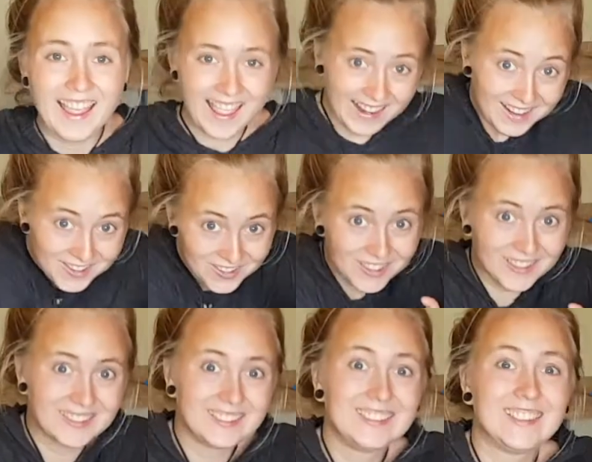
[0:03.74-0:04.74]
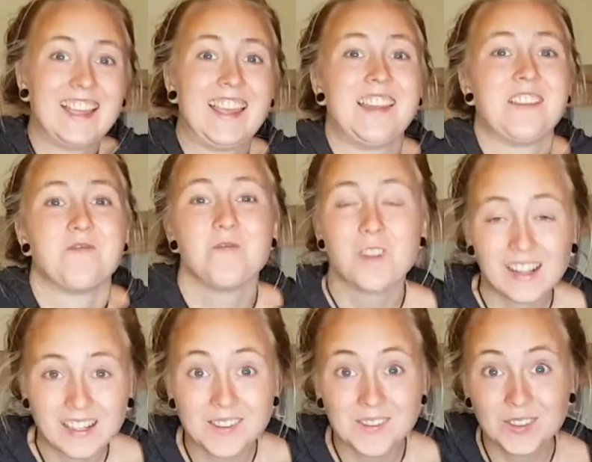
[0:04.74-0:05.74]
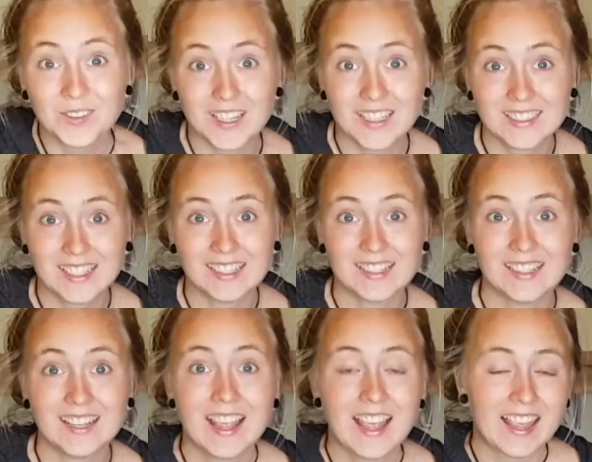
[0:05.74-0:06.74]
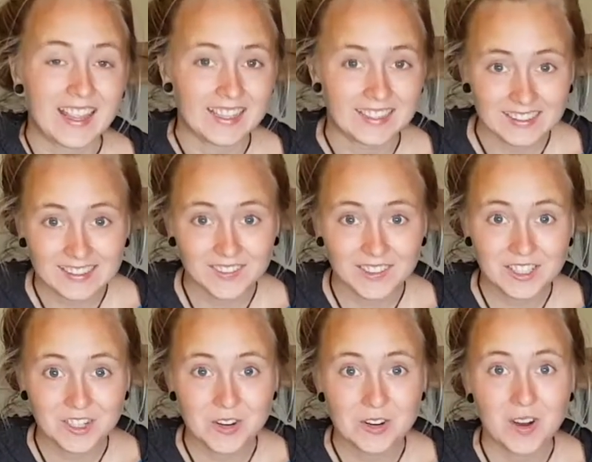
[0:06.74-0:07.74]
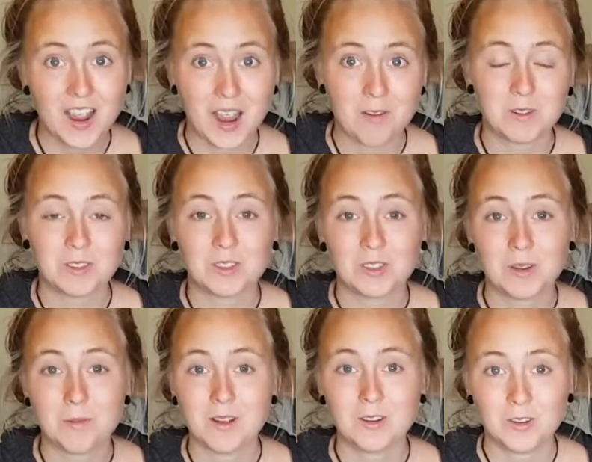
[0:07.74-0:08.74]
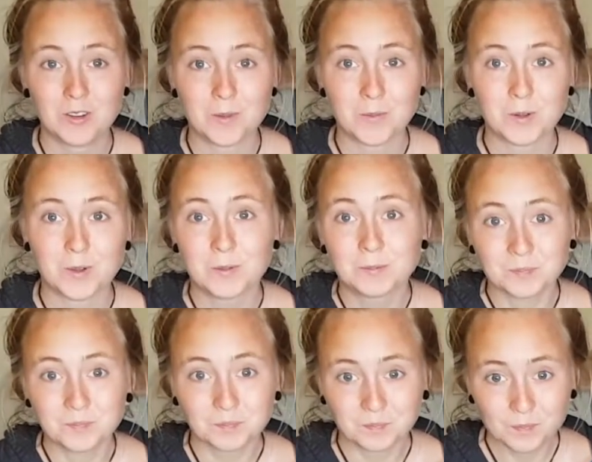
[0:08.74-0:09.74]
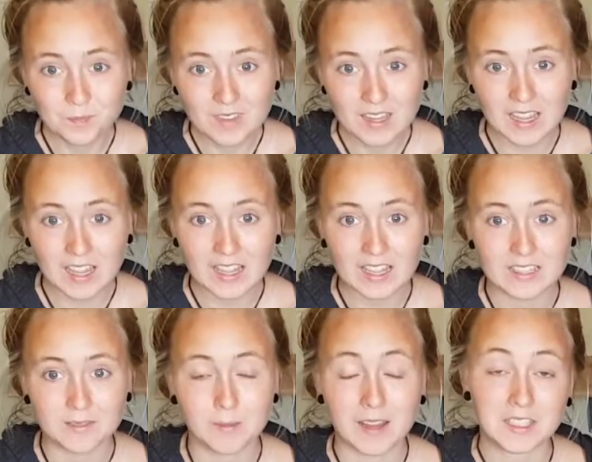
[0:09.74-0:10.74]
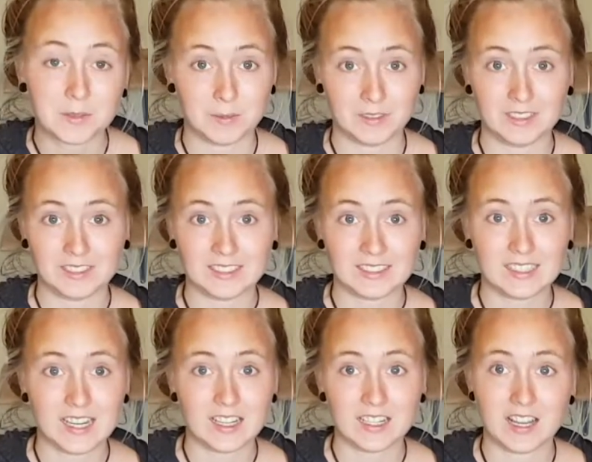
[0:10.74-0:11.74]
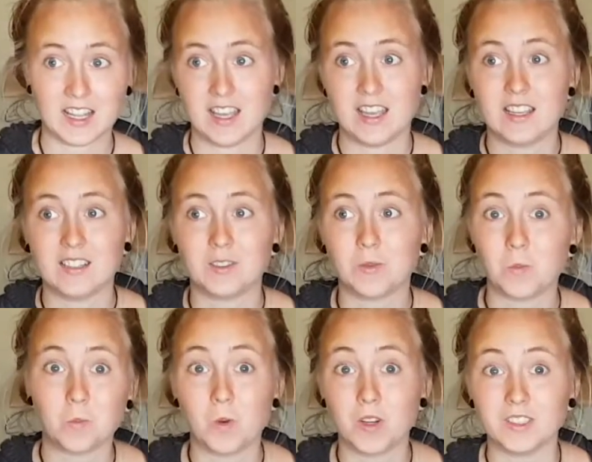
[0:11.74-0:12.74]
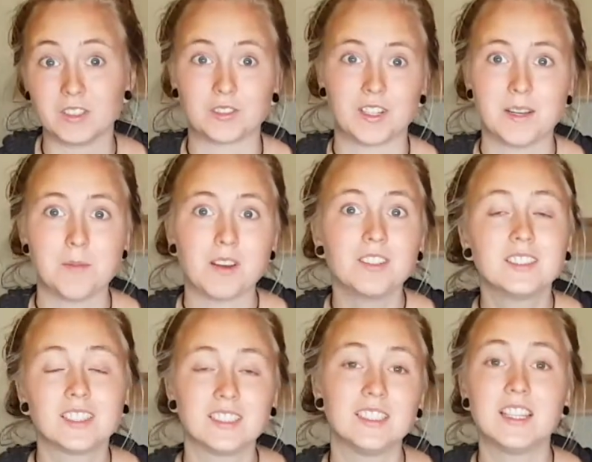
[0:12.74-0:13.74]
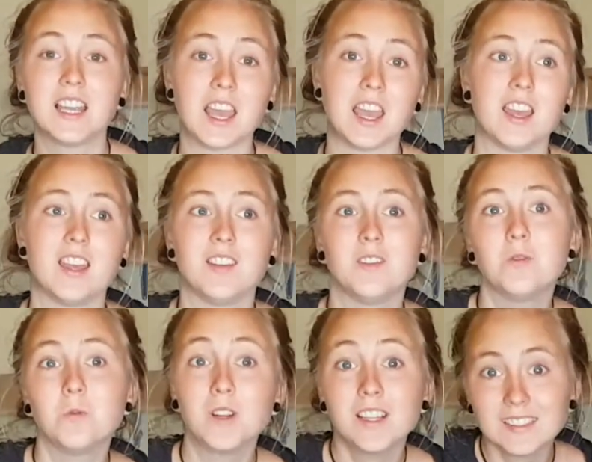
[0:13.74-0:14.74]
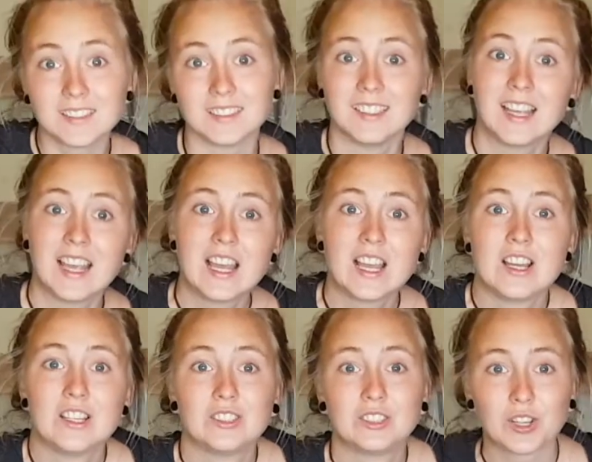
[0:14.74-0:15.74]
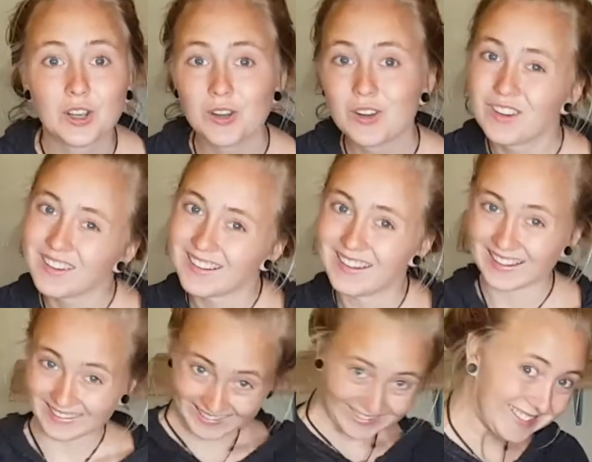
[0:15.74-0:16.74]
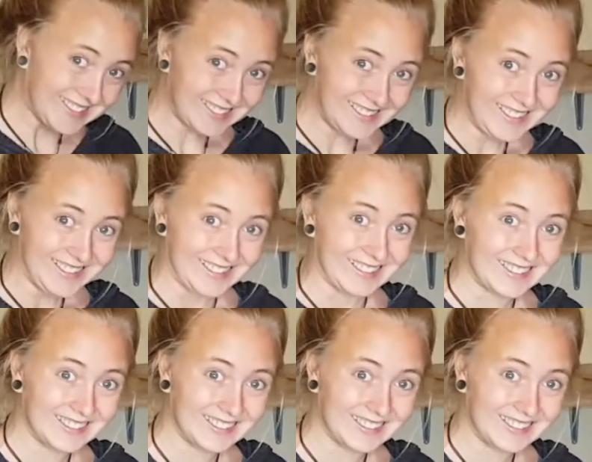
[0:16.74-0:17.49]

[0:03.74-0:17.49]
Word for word: Hello world and welcome to my channel. In this video I will talk about Colombo and my experiences there and what is great about the city and what isn't. So let's get started.